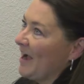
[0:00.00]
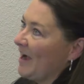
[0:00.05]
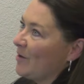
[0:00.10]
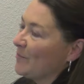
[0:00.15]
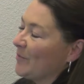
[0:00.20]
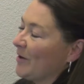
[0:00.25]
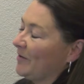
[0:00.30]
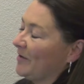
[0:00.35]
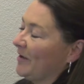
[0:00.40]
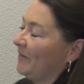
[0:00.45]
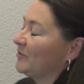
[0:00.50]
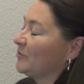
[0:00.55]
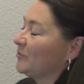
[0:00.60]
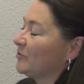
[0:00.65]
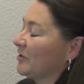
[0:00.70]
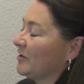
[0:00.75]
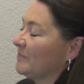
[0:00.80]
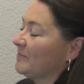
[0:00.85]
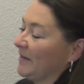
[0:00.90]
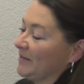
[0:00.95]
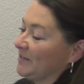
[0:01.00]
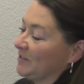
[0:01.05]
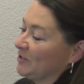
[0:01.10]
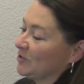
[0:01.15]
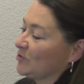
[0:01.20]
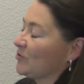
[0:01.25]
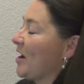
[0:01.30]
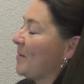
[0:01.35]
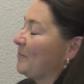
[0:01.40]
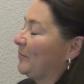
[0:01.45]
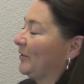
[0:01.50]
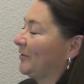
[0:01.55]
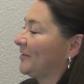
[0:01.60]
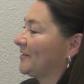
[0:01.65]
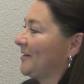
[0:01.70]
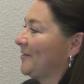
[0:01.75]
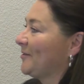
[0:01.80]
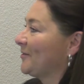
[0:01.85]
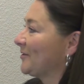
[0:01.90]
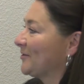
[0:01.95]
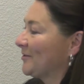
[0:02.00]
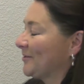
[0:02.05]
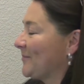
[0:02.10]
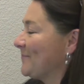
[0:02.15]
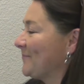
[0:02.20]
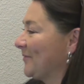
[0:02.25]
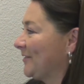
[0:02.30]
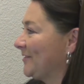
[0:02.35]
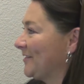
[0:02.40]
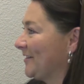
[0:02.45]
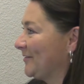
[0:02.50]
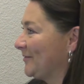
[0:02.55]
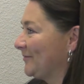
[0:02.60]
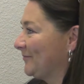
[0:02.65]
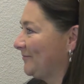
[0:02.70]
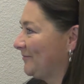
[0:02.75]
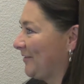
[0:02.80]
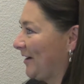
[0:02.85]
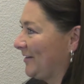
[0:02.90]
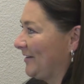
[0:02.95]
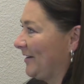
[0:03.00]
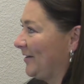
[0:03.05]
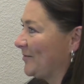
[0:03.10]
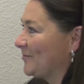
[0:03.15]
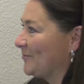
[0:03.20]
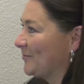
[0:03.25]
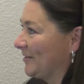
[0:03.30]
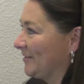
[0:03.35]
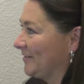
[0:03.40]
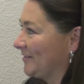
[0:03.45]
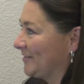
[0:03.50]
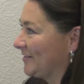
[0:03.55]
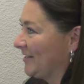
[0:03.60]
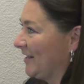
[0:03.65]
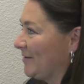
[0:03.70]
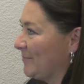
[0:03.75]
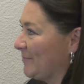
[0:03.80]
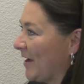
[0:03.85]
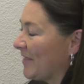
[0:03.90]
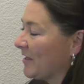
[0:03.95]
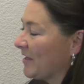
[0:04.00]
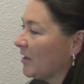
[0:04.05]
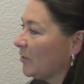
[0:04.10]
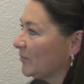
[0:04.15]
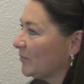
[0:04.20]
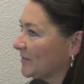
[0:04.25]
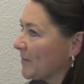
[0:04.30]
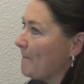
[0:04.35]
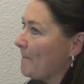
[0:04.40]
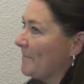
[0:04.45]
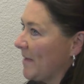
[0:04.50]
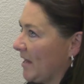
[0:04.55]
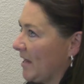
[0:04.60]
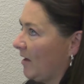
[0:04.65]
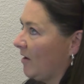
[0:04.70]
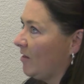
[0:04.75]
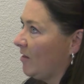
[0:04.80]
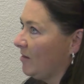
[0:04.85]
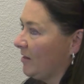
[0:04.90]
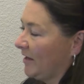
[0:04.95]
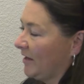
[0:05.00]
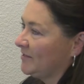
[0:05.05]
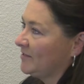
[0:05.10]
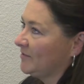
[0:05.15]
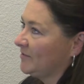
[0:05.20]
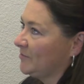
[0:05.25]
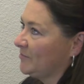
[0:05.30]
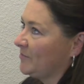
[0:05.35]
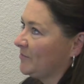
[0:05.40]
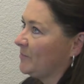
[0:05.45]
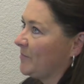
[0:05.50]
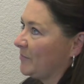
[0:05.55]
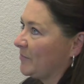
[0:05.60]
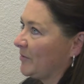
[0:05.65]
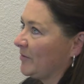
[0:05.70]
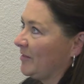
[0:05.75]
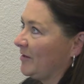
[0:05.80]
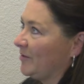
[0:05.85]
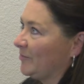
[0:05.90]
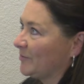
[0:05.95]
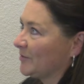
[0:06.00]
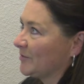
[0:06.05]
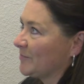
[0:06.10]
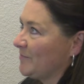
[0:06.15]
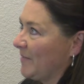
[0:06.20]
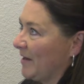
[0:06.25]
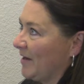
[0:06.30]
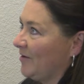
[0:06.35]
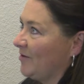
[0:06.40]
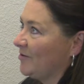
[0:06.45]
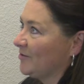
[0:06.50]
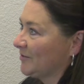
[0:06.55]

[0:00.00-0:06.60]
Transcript: I'll probably have to dig my scrapbooks out or something and find out what its name. I think it was a male. I do remember that it was a male.